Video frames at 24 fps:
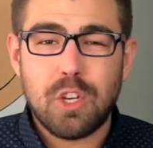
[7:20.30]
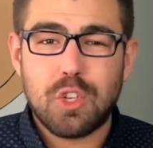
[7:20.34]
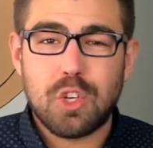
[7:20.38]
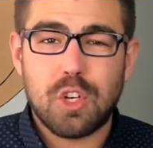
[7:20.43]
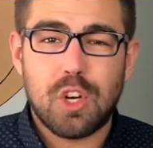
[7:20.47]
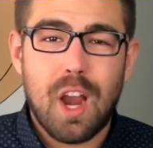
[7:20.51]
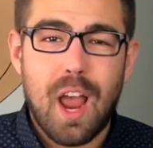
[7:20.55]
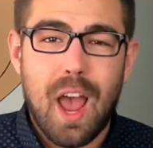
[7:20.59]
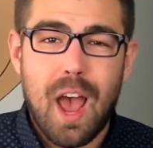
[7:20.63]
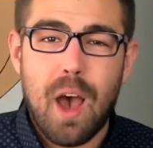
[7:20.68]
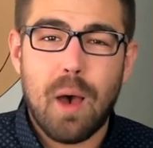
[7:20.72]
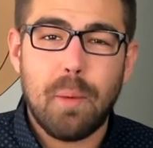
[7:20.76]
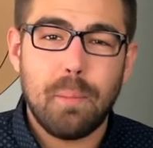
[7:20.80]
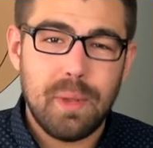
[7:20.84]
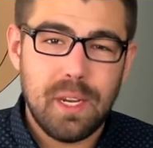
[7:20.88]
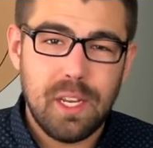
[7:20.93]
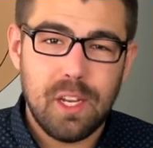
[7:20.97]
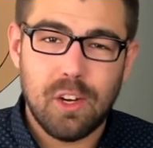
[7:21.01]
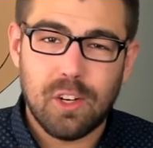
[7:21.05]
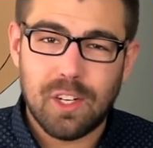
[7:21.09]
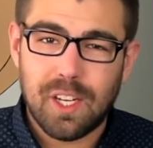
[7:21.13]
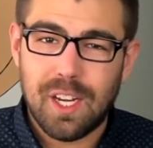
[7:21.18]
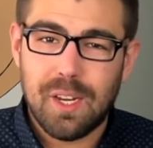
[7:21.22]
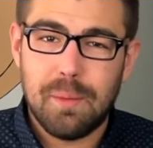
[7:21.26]
sure how many
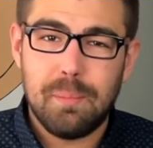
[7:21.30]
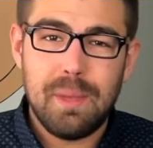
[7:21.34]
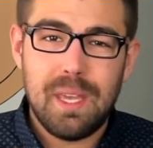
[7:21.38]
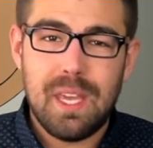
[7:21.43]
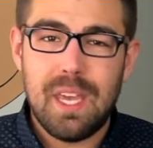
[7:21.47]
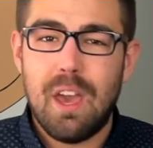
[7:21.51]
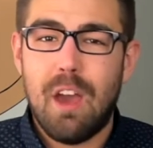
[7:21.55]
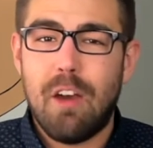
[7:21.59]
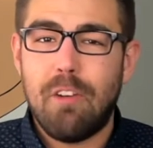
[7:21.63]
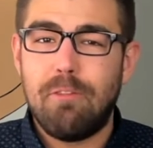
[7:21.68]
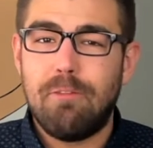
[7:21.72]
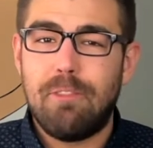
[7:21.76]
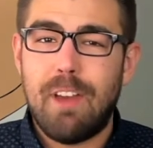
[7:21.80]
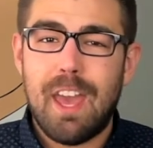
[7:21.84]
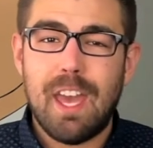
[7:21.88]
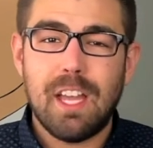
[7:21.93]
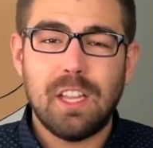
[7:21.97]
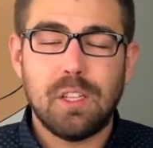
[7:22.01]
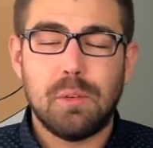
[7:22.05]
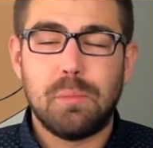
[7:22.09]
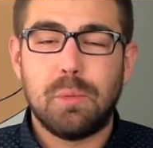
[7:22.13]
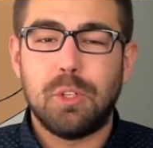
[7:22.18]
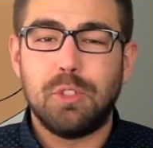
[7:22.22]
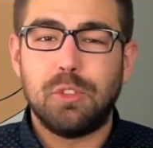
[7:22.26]
are going to be
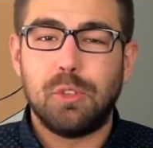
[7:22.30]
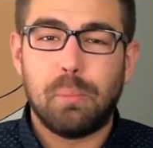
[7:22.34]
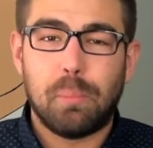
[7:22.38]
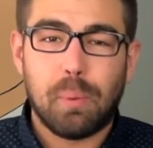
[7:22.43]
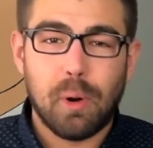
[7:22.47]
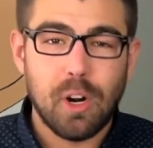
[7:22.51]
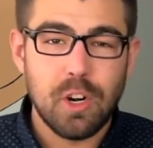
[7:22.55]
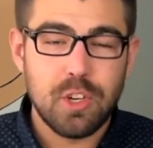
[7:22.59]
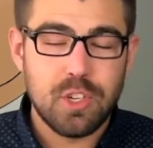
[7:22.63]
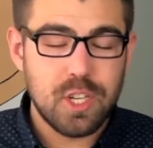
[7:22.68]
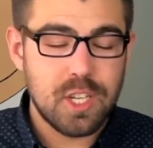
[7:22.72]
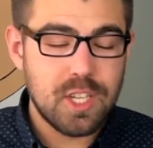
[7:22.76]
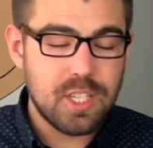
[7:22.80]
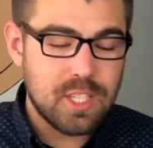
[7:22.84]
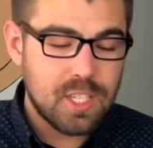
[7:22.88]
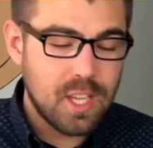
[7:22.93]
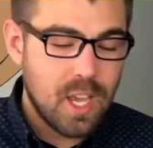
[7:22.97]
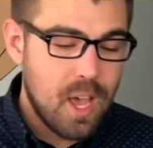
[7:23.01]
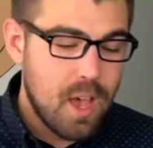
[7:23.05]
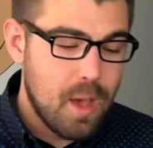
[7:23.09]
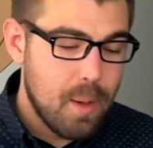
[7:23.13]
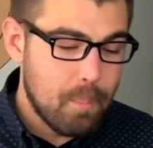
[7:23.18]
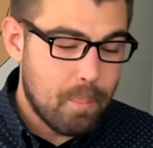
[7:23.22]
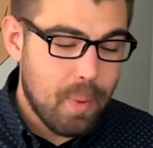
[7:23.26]
available to purchase,
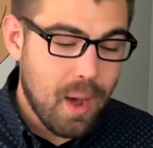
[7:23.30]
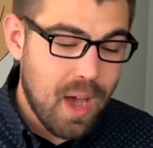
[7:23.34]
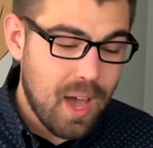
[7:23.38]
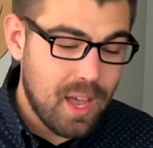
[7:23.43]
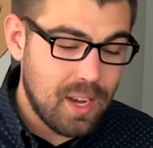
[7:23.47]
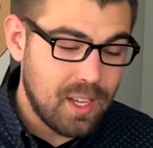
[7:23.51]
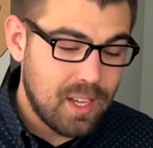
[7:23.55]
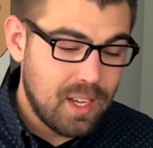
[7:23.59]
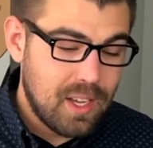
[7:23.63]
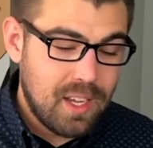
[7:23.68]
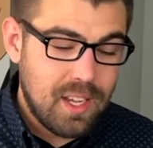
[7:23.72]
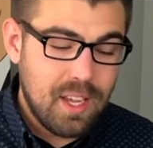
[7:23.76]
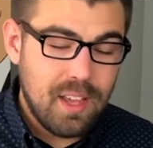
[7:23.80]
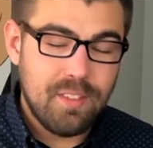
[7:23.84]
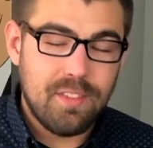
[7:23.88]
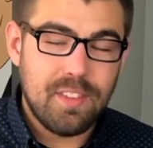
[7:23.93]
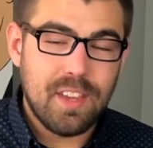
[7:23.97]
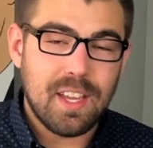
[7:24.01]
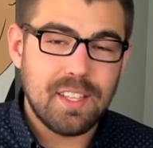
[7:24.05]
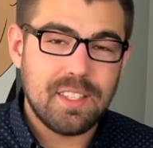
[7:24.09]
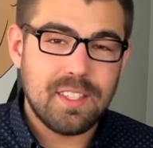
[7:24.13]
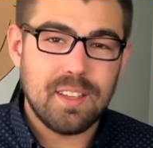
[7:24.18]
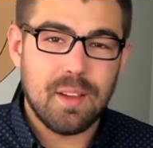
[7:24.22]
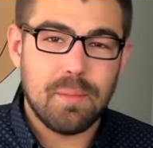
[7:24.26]
but if
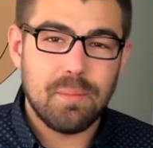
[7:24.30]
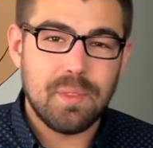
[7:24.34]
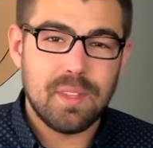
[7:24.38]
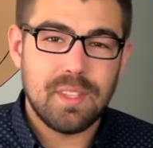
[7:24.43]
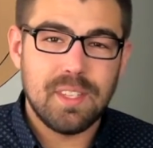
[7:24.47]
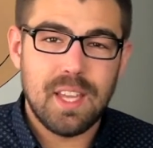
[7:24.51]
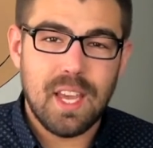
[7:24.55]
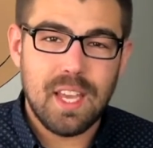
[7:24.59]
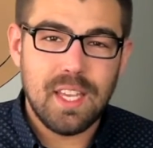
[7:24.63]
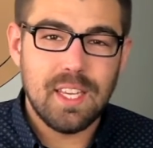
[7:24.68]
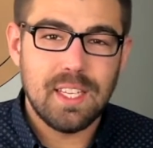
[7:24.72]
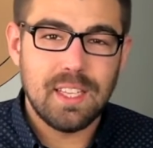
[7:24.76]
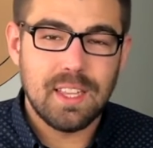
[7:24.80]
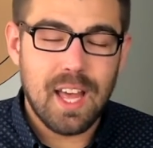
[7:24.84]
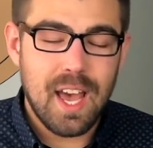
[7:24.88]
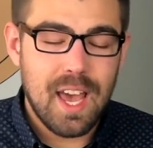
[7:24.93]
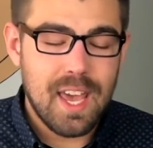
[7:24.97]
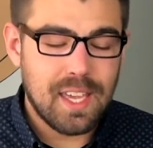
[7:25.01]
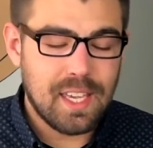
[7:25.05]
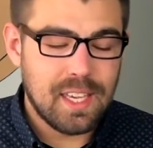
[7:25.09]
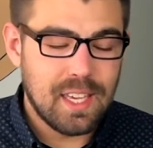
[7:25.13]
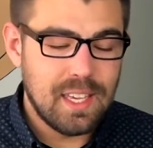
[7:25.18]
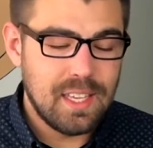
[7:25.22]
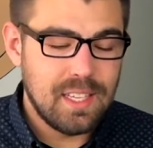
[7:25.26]
that's something that you
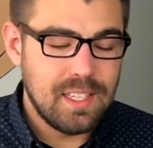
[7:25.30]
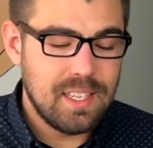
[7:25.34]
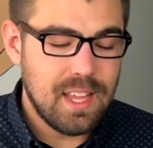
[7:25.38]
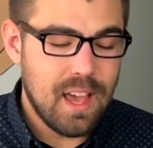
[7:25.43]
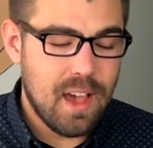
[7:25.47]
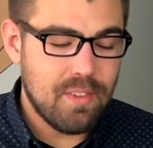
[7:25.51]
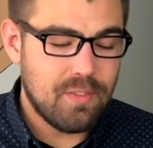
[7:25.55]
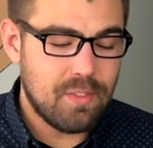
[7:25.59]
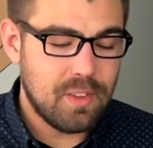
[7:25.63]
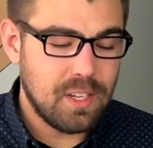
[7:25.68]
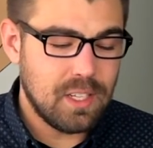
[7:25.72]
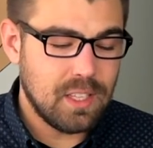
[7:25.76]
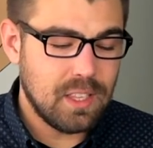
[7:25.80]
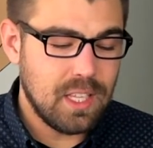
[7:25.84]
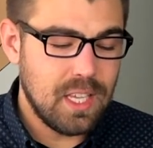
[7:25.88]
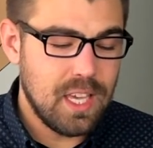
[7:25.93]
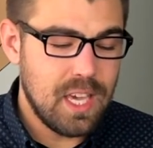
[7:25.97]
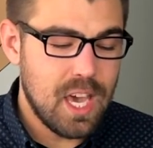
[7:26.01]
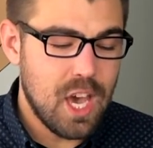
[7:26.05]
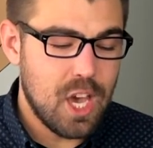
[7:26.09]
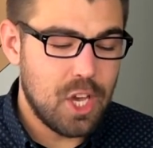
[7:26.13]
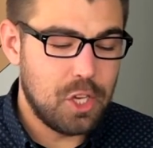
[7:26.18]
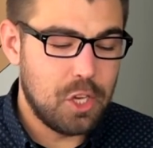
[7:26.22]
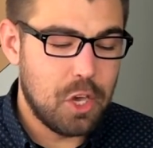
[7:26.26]
like,
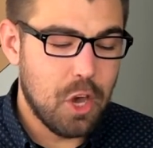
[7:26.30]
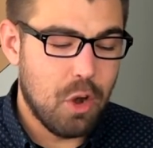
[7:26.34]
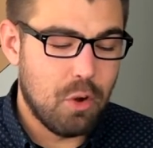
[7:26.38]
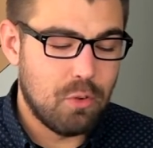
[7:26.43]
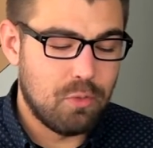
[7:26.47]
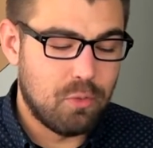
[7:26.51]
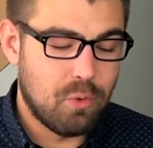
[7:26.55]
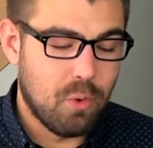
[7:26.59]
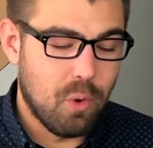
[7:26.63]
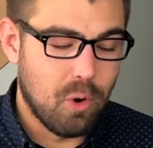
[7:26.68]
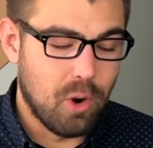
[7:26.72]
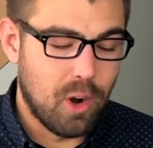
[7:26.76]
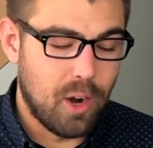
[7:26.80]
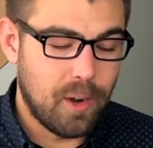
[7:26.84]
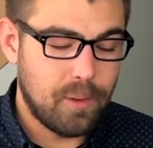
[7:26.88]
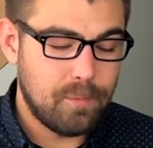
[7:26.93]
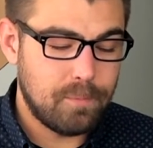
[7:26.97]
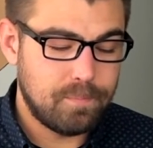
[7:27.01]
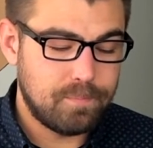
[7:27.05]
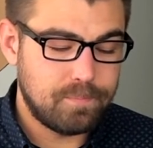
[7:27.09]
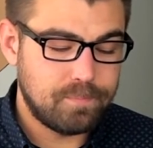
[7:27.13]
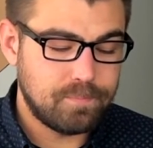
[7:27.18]
definitely go for it.